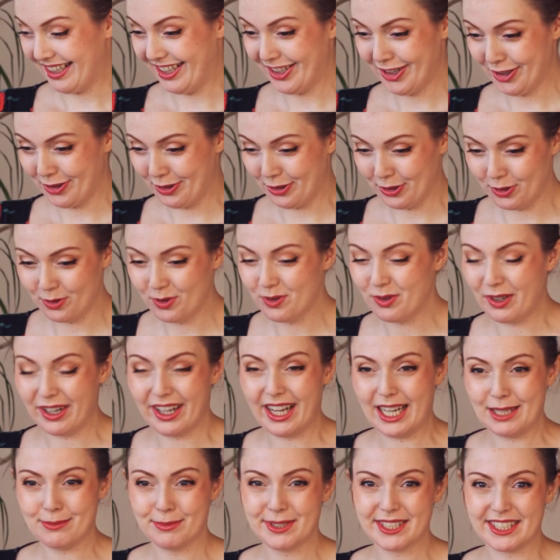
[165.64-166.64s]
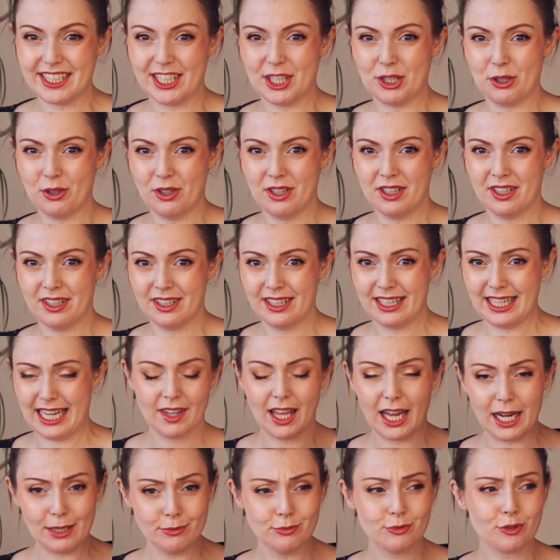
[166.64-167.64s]
I don't know. I'm
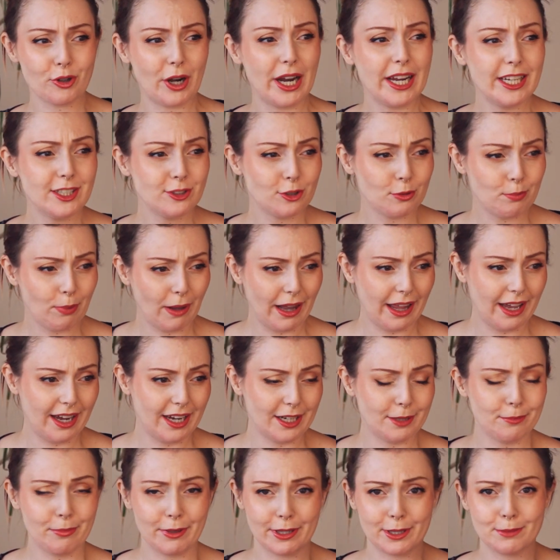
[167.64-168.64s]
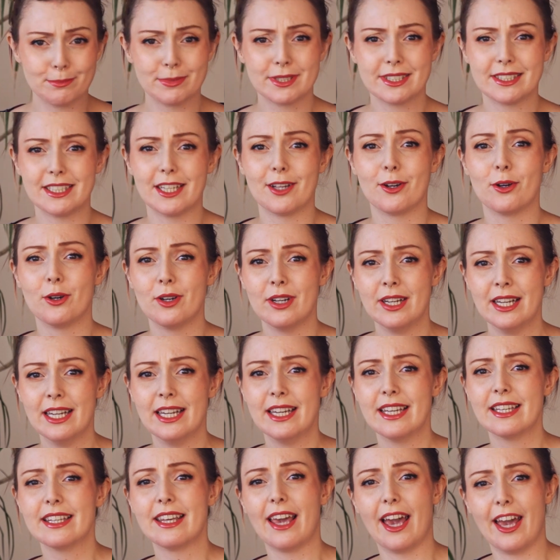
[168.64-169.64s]
trying to plan, but I'm still
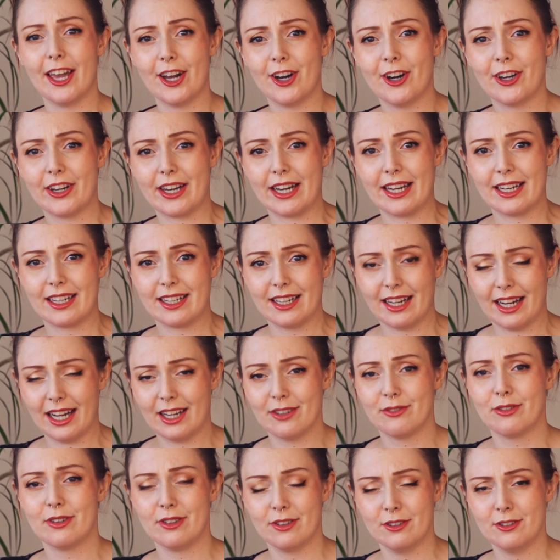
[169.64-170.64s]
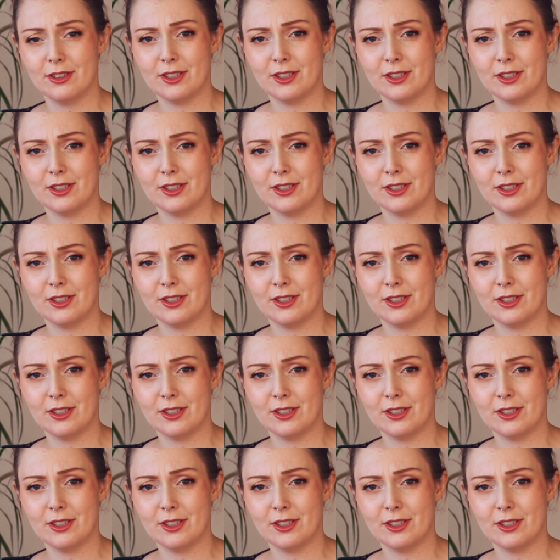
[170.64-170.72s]
chaotic. I'm